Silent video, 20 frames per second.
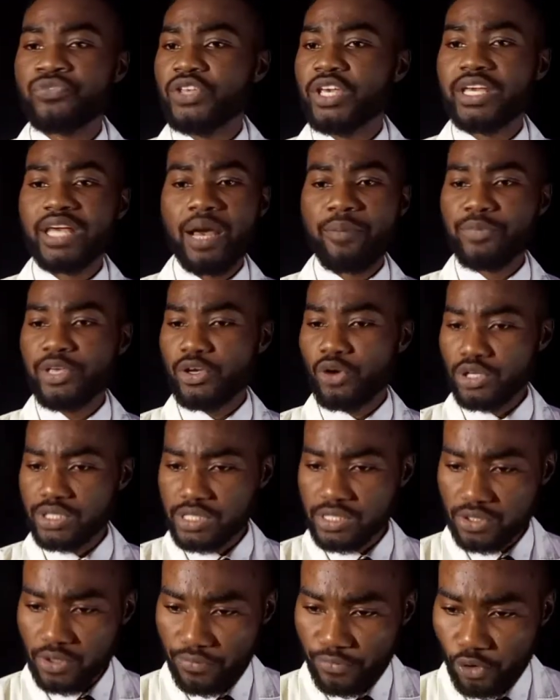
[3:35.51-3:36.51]
It can be
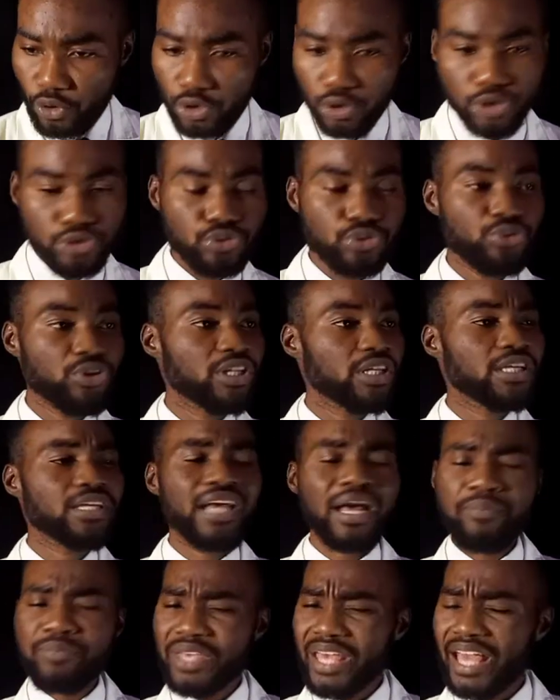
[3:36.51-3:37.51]
causes of colored urine. It
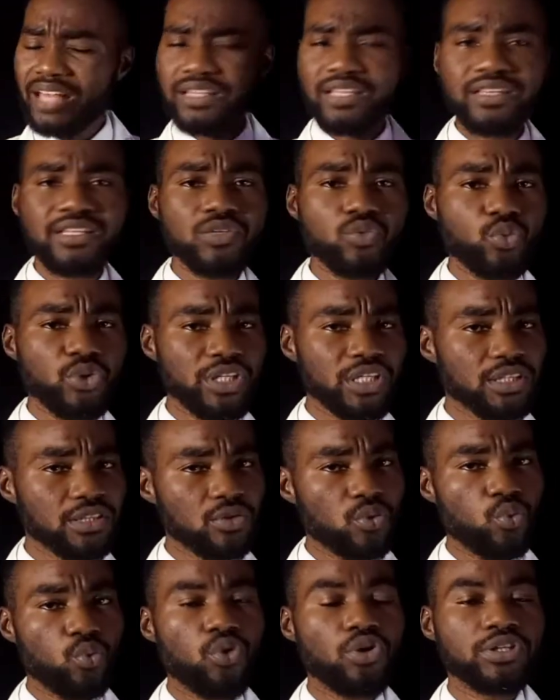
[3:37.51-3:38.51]
can be anything within
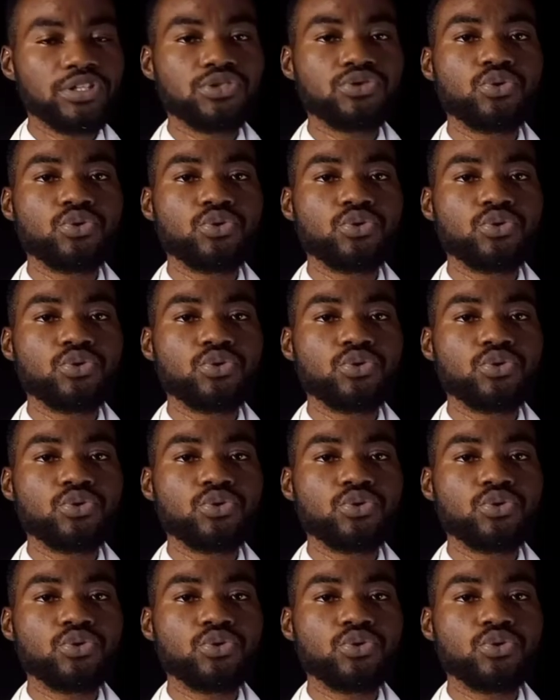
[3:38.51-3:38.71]
the ward.